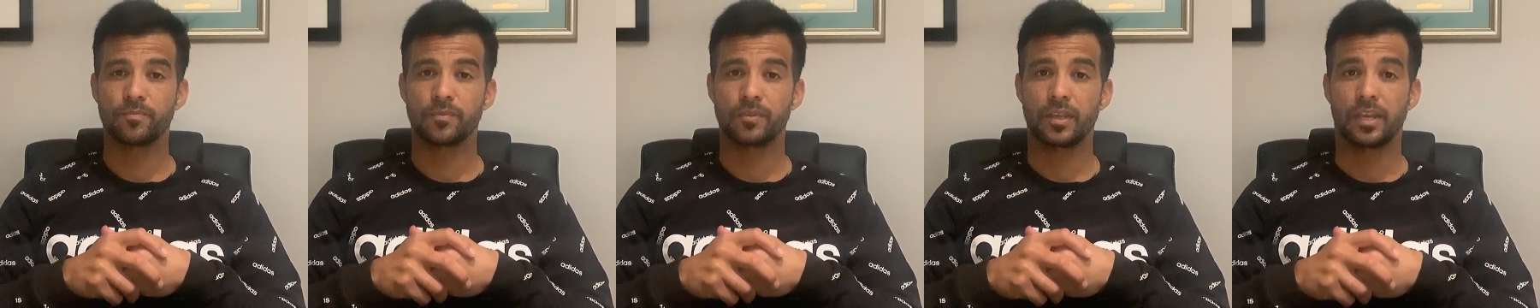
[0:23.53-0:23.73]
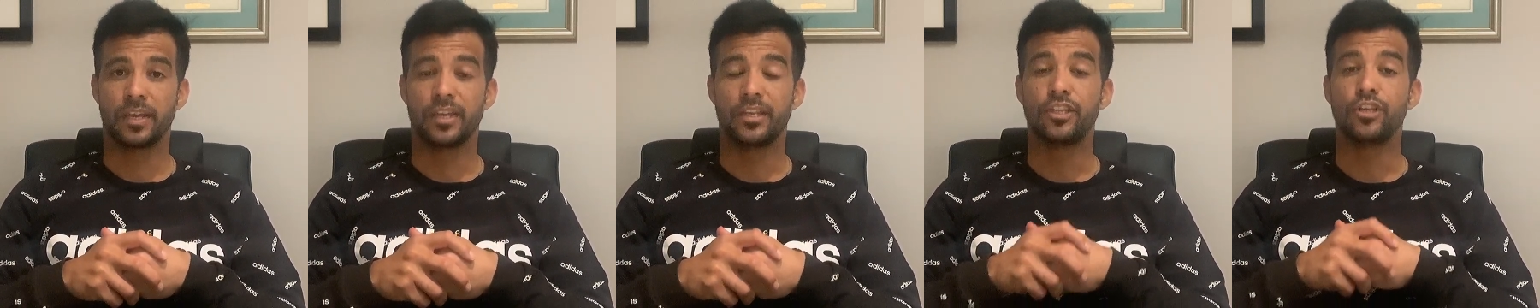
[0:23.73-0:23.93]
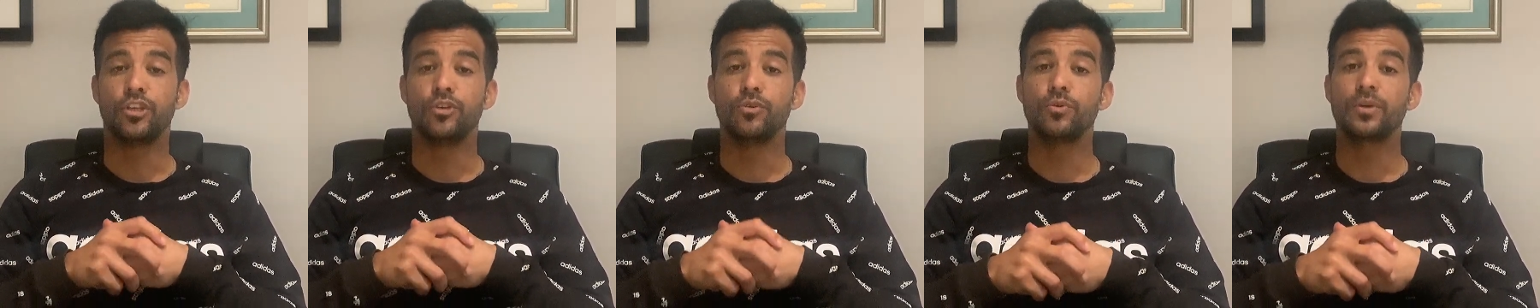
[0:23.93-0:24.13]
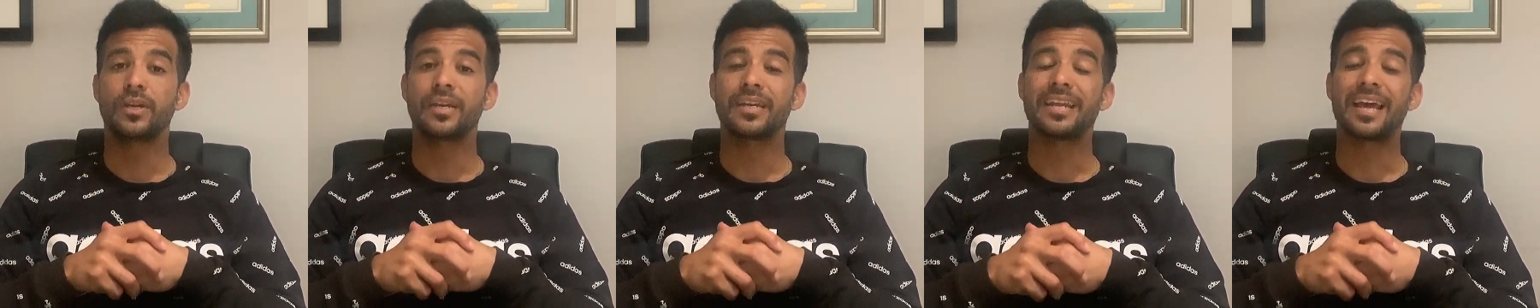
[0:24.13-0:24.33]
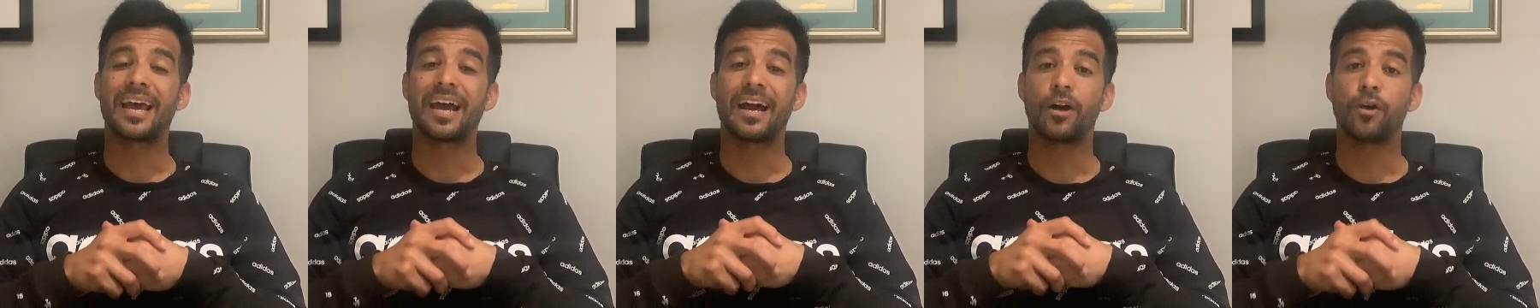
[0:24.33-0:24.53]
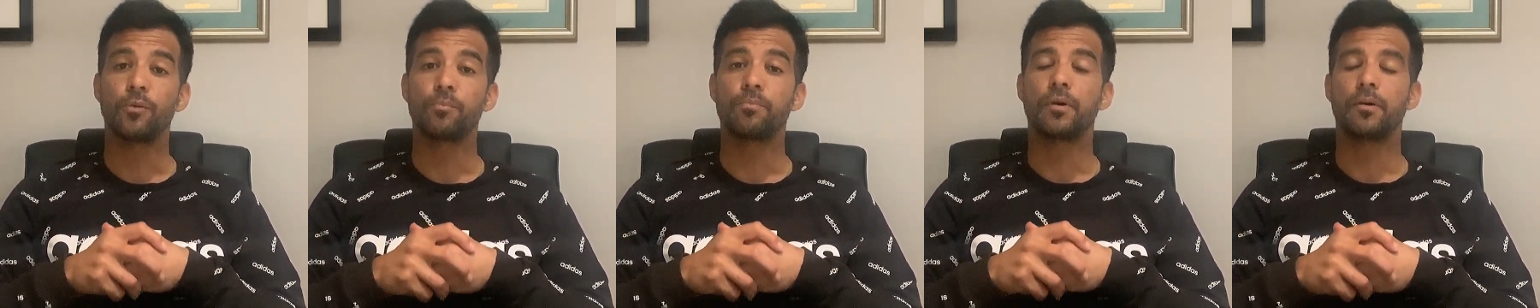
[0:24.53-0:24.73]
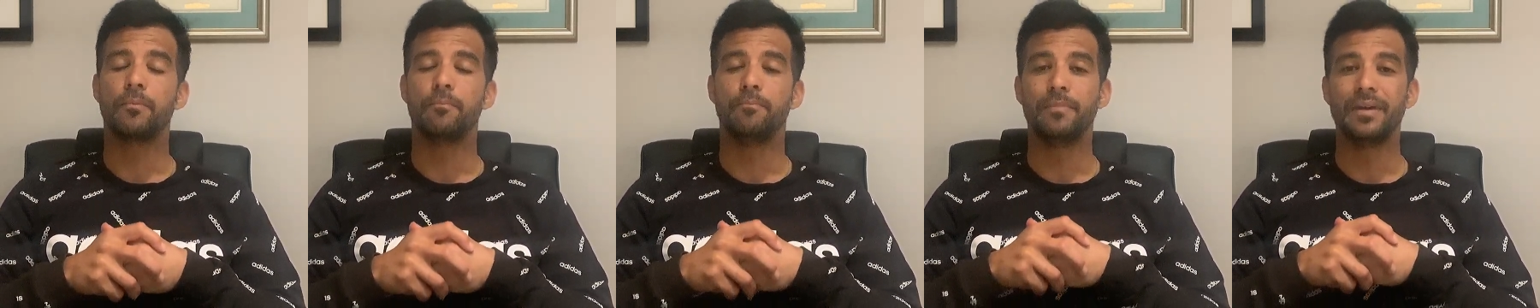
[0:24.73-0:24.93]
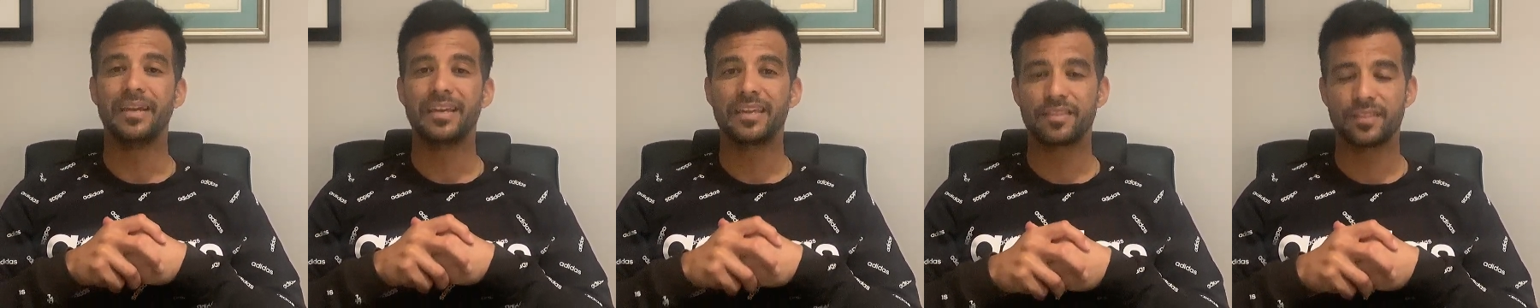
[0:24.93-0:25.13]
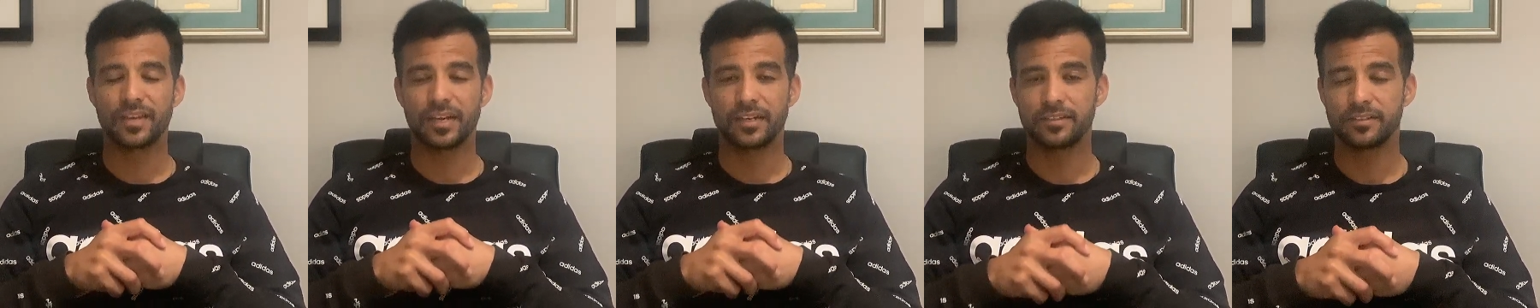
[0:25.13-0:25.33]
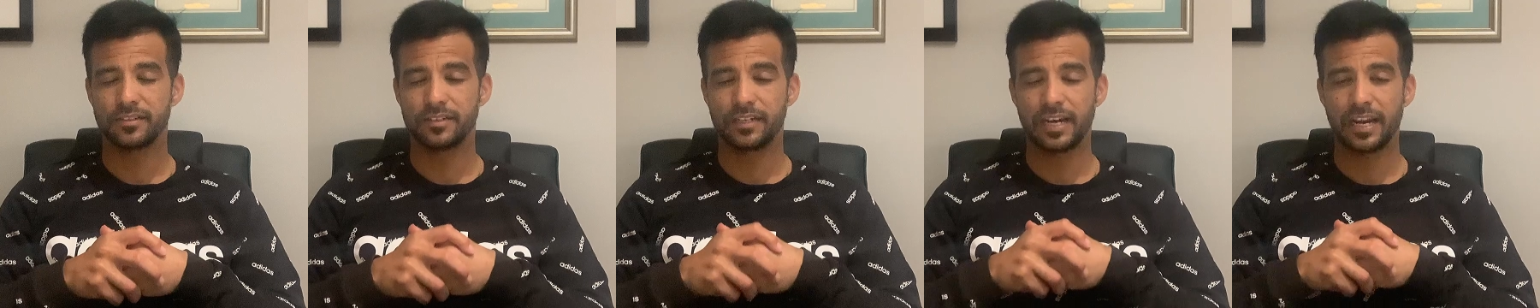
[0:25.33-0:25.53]
and you can help make that
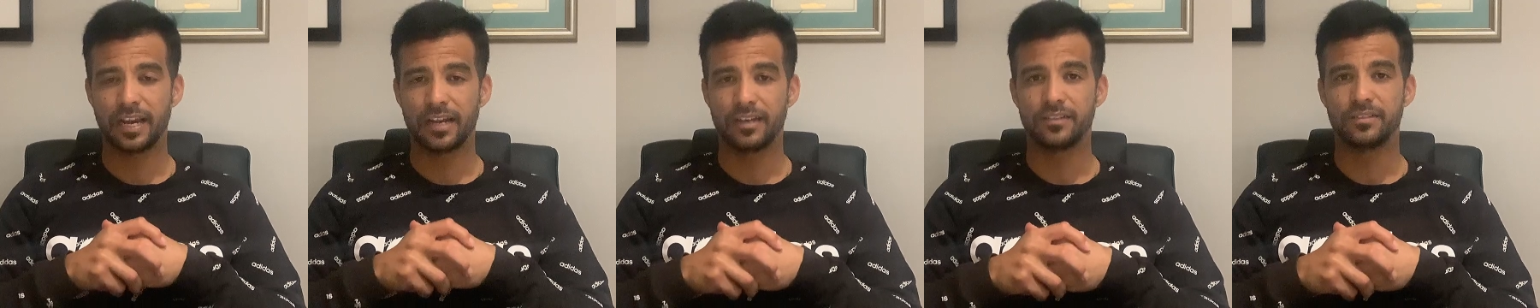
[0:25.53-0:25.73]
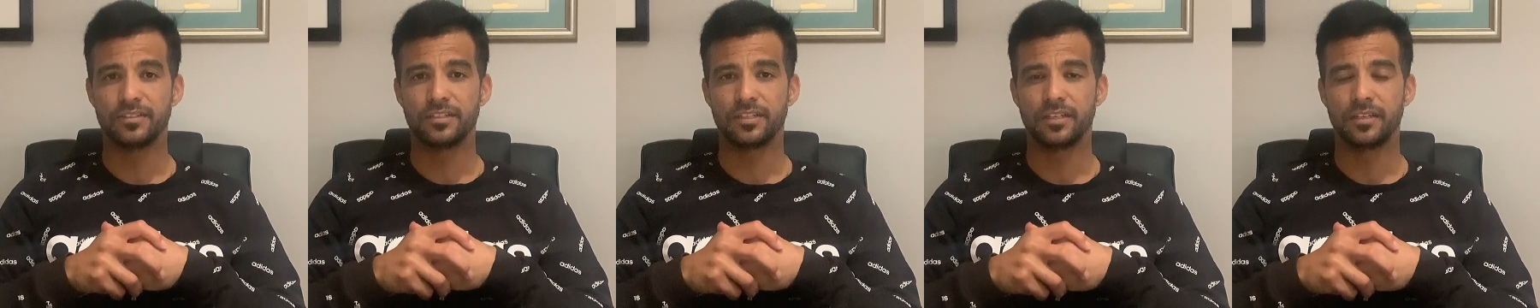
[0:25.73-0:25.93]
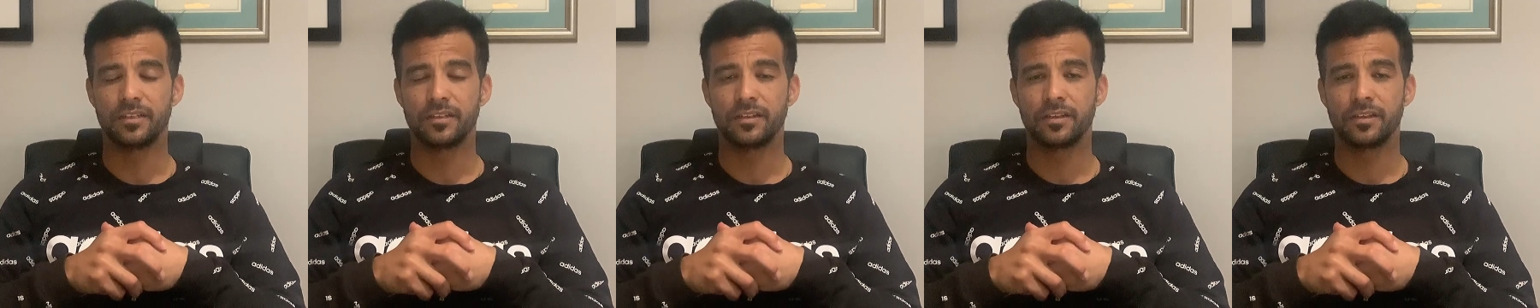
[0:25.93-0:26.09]
a reality